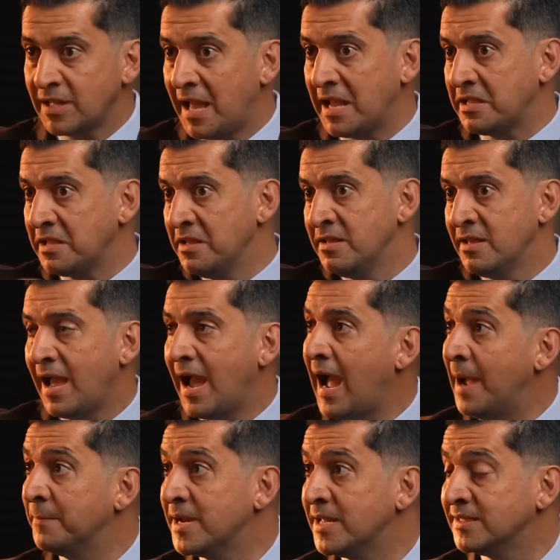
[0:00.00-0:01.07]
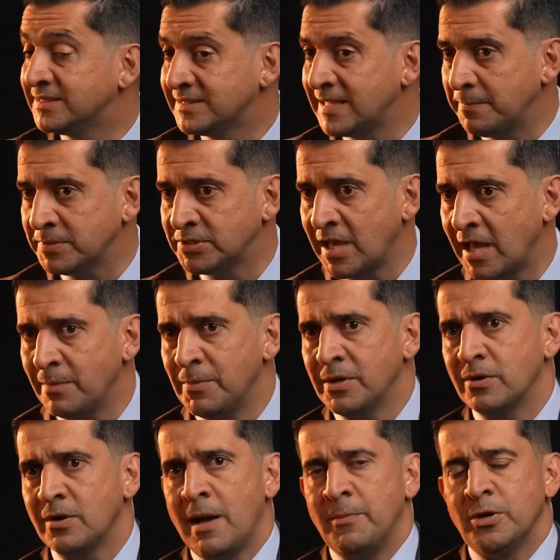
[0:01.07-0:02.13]
like, yeah. I'm going to step aside. I'm
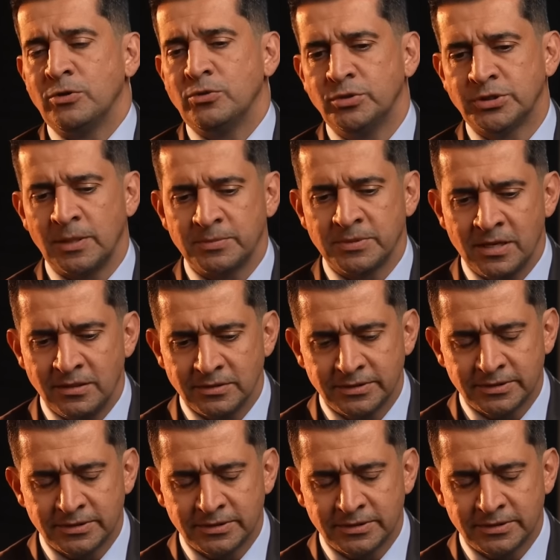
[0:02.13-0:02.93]
going to I'm going to do something else.